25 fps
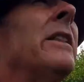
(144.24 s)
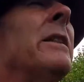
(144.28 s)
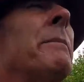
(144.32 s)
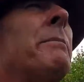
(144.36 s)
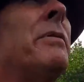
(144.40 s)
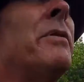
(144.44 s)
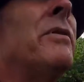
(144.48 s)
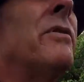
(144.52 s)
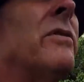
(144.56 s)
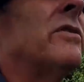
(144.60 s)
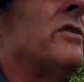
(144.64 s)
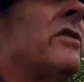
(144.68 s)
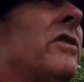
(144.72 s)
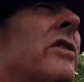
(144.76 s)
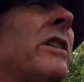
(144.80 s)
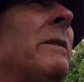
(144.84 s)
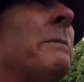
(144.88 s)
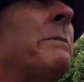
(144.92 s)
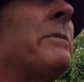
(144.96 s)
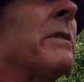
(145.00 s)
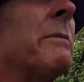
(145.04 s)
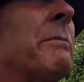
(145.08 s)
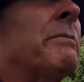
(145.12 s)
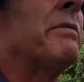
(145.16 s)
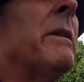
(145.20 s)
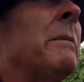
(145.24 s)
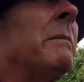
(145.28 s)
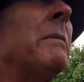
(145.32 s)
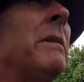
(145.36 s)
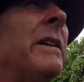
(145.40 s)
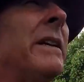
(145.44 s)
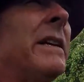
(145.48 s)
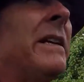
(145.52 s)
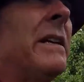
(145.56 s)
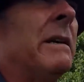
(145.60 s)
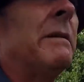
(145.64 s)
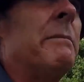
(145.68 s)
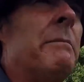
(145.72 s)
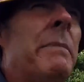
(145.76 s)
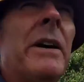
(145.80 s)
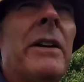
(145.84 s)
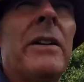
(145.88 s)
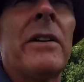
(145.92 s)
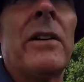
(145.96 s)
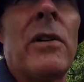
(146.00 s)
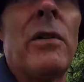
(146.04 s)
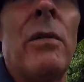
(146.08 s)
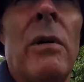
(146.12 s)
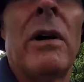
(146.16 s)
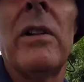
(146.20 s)
pawn shops are probably a
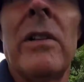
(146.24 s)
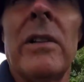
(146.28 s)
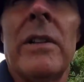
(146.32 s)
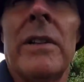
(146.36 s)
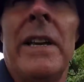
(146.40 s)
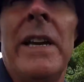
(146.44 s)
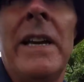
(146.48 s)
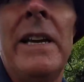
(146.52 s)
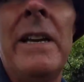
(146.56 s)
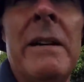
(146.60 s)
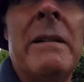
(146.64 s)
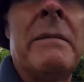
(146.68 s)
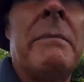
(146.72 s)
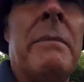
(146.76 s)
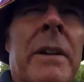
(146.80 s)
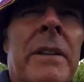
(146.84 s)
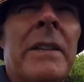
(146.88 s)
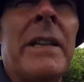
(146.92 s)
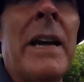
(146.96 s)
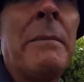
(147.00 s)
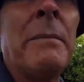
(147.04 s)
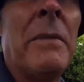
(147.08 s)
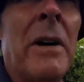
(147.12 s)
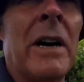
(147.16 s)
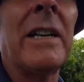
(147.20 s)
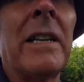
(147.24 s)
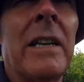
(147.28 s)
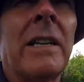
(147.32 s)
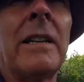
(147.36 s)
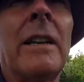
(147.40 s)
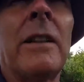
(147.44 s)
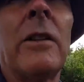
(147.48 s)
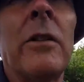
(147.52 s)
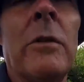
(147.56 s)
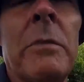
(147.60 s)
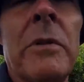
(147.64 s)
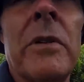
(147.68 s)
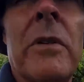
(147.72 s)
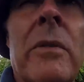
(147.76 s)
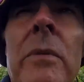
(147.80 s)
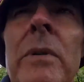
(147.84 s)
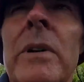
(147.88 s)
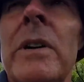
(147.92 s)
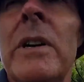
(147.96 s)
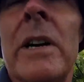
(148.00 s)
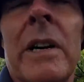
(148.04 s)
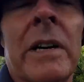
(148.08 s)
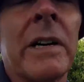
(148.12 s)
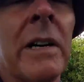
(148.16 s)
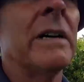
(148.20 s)
better quality, but they might need a little bit of
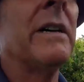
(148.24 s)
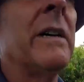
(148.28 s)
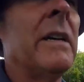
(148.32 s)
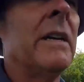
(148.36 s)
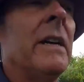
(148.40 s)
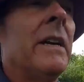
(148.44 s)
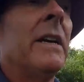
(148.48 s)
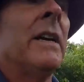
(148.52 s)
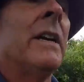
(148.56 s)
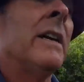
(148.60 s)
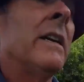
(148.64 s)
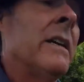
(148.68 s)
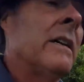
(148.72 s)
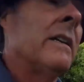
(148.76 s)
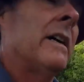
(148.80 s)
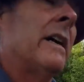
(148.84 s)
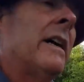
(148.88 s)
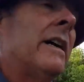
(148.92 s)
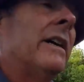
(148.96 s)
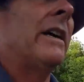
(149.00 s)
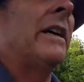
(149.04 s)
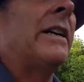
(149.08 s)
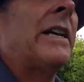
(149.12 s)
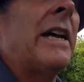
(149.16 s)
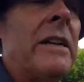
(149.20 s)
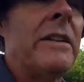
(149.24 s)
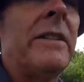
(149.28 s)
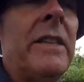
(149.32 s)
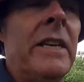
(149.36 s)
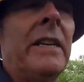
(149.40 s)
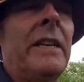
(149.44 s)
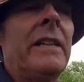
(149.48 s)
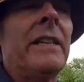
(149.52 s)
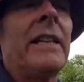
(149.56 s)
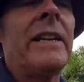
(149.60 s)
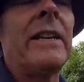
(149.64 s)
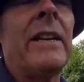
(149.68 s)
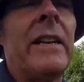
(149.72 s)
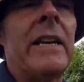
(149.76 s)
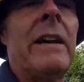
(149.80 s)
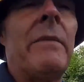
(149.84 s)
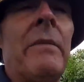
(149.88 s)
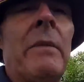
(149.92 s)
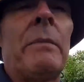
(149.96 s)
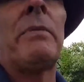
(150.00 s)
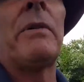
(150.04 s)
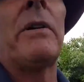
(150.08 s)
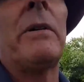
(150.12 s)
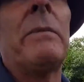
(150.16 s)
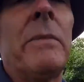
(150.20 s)
work, and I don't think Glenn would
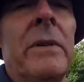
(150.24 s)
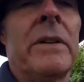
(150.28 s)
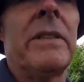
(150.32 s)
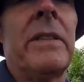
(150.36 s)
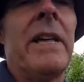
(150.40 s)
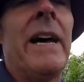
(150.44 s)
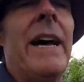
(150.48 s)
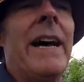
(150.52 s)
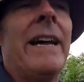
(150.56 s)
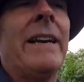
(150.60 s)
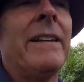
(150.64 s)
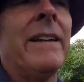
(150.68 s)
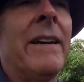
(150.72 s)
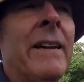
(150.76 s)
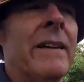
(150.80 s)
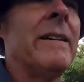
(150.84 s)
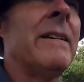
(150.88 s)
have a problem with that.